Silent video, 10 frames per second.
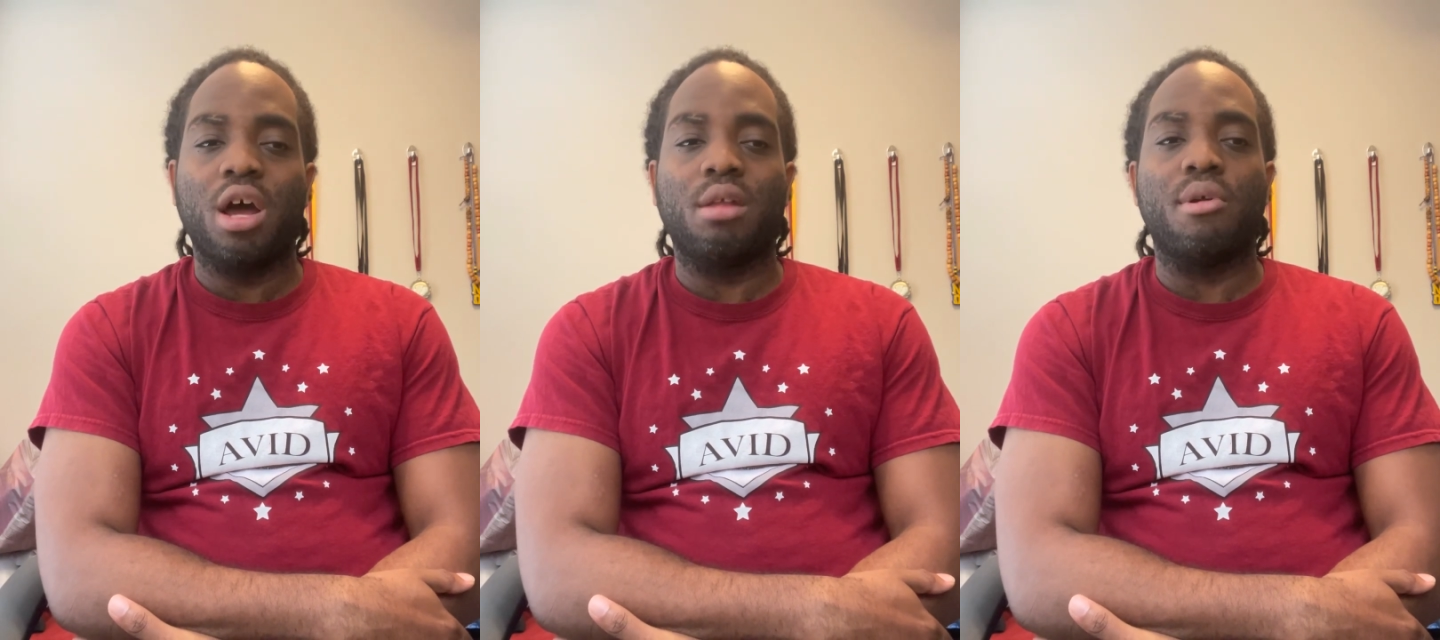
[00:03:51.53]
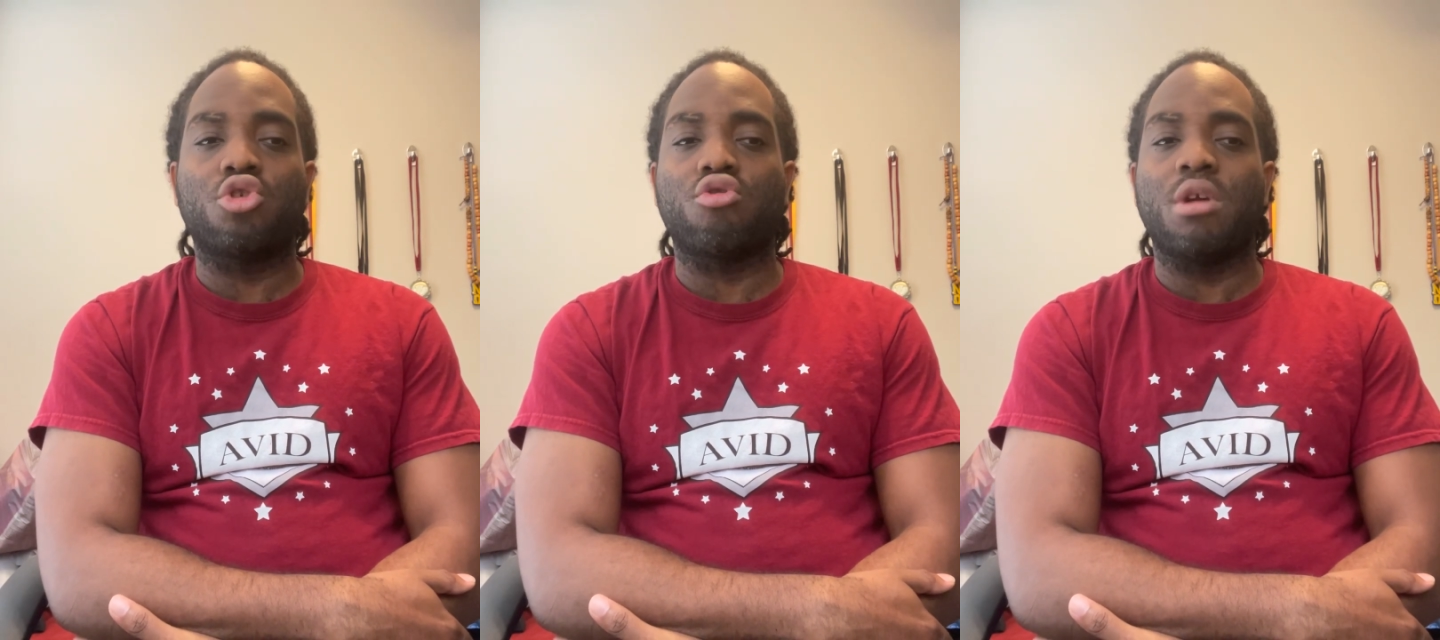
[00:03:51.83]

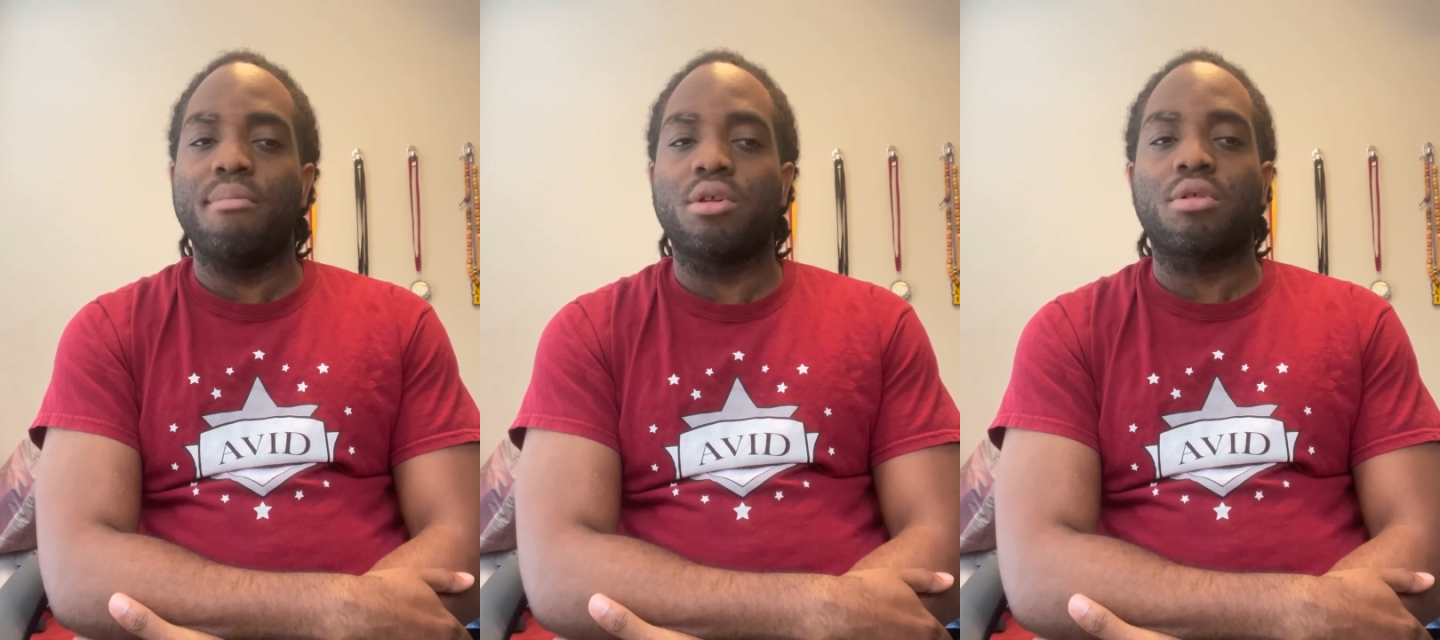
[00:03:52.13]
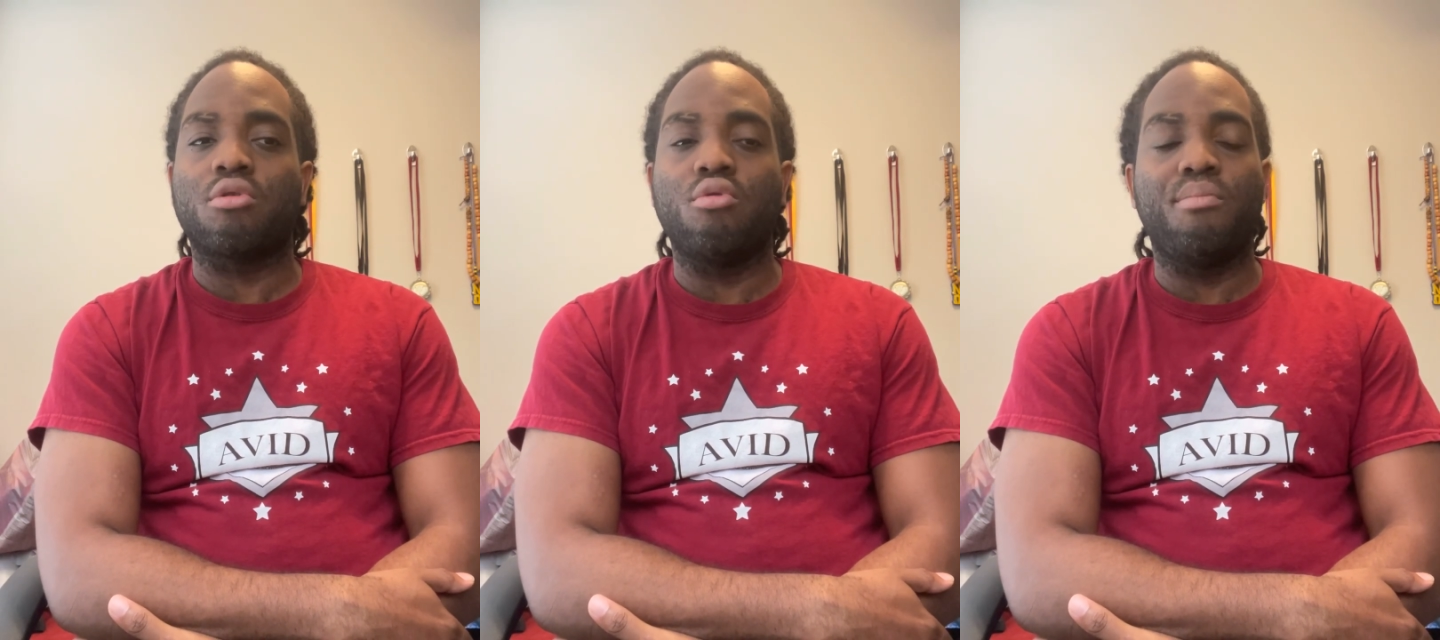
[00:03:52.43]
elementary and middle
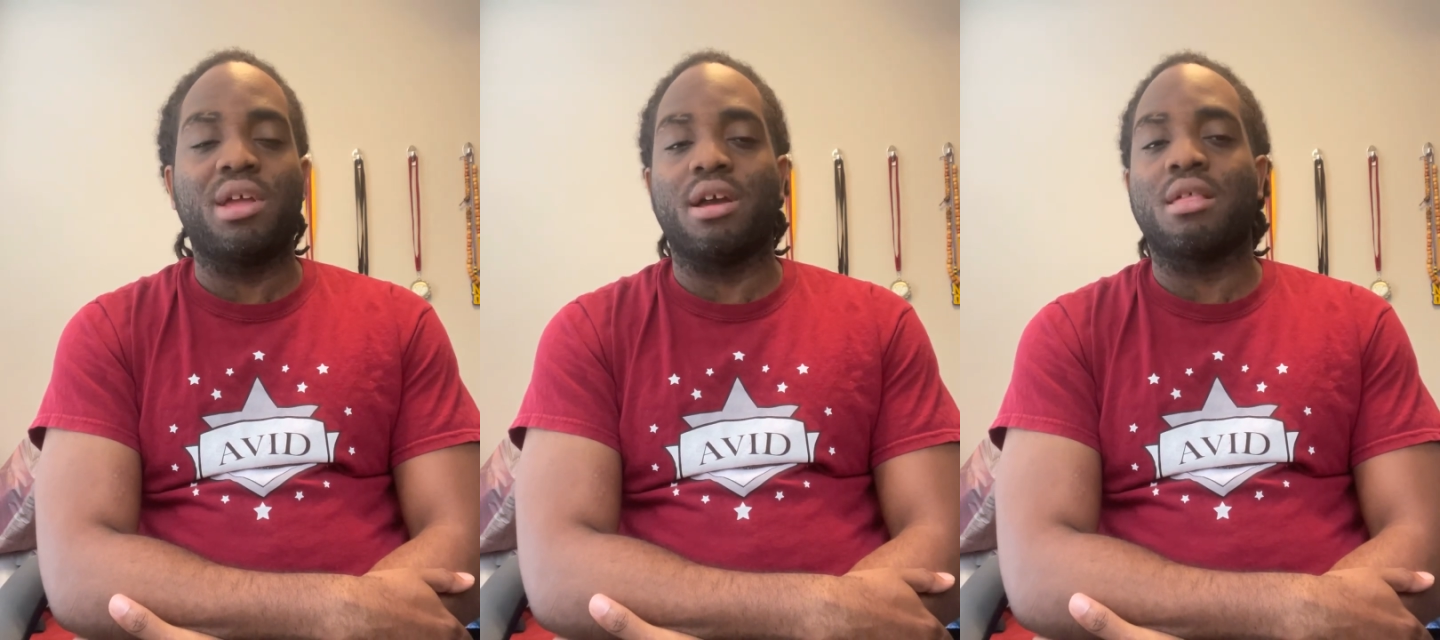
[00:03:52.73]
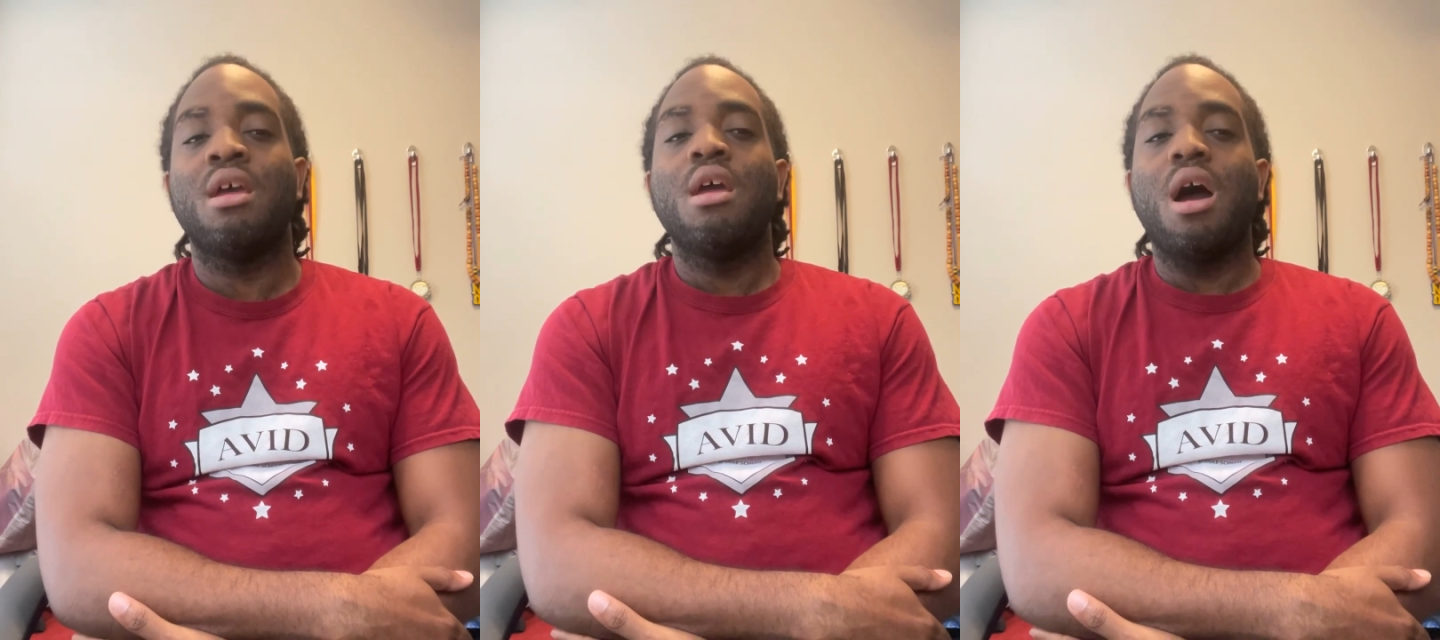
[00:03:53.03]
school because